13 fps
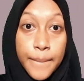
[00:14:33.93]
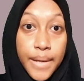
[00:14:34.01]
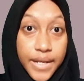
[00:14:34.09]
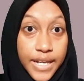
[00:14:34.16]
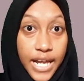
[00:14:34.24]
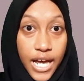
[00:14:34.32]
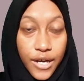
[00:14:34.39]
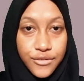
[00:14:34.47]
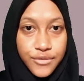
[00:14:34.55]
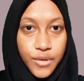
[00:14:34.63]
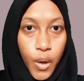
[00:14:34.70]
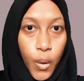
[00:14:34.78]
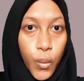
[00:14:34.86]
But now,
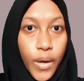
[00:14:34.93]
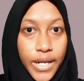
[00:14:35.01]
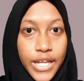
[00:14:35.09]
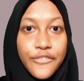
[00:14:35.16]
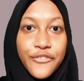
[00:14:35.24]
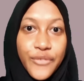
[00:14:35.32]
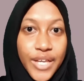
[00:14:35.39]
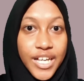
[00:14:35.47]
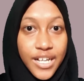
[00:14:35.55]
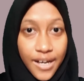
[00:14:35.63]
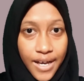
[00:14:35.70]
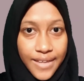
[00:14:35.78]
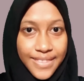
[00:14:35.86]
what if we
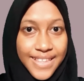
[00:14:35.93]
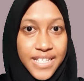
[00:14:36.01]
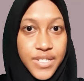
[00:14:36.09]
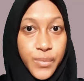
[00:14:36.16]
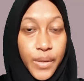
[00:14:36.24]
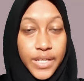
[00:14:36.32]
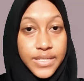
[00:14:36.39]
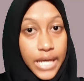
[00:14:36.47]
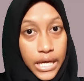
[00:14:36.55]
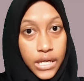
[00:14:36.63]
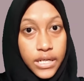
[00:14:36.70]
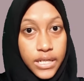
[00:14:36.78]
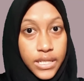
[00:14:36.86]
cut this
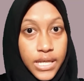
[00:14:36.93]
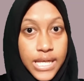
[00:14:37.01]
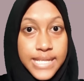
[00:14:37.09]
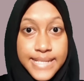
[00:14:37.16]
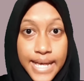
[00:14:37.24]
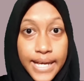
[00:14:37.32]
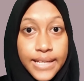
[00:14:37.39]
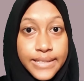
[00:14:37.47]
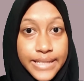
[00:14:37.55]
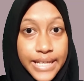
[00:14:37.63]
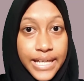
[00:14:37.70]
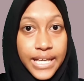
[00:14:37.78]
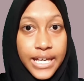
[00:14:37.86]
rectangle
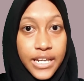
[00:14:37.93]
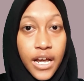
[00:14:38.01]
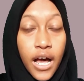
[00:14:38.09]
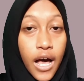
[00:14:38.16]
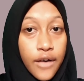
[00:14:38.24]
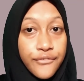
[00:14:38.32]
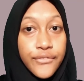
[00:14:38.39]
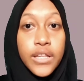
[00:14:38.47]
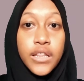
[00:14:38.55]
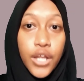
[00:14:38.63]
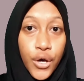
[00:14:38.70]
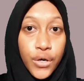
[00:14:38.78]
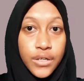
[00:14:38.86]
exactly in half
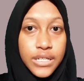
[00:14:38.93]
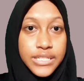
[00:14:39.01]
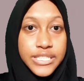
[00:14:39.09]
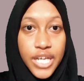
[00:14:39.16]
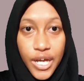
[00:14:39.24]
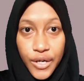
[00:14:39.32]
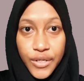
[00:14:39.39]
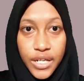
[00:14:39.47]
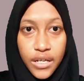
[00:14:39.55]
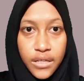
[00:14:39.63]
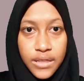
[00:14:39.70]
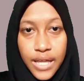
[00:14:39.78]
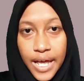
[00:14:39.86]
along a
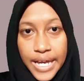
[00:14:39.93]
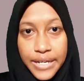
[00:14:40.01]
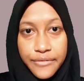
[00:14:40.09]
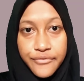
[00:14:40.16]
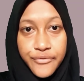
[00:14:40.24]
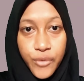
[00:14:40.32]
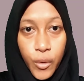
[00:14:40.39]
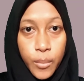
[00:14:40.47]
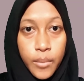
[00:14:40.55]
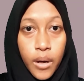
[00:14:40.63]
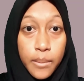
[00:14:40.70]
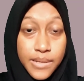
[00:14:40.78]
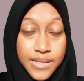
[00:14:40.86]
diagonal line from
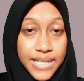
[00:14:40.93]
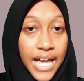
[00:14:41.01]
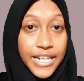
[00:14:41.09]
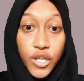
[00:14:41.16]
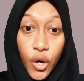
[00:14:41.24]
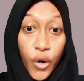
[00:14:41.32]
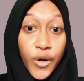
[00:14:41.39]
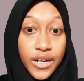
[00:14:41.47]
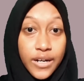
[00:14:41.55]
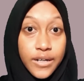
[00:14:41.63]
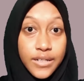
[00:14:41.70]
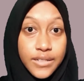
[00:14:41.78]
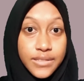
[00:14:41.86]
opposite
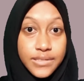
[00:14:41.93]
corner?